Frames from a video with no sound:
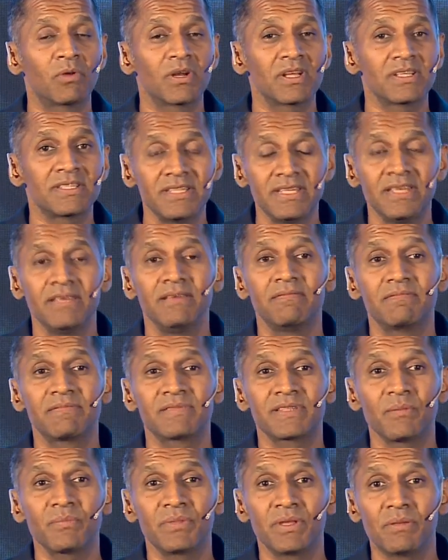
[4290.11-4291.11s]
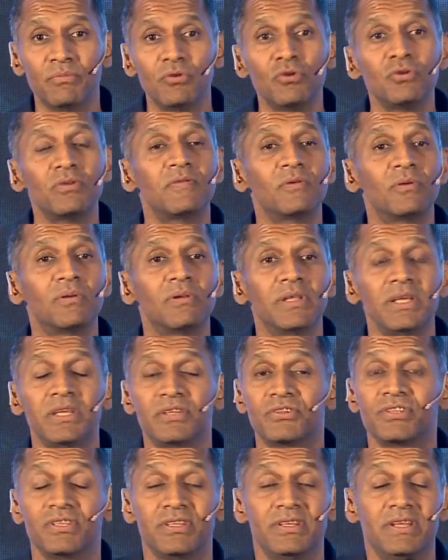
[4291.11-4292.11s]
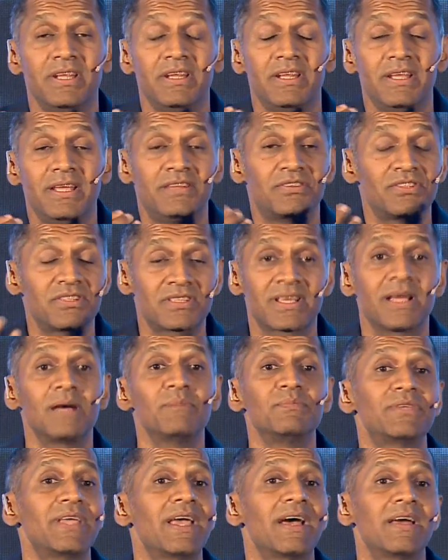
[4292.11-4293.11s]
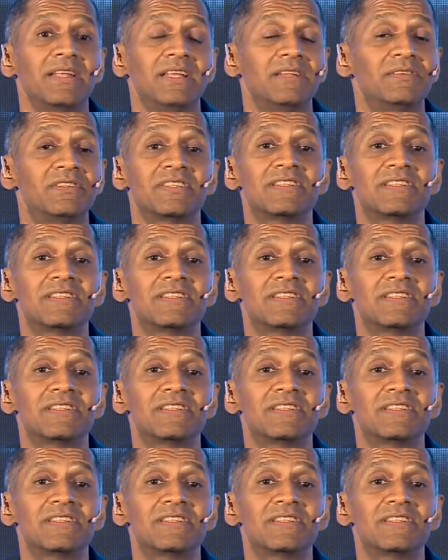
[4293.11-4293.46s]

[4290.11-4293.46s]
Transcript: when I see something beautiful, it just comes out,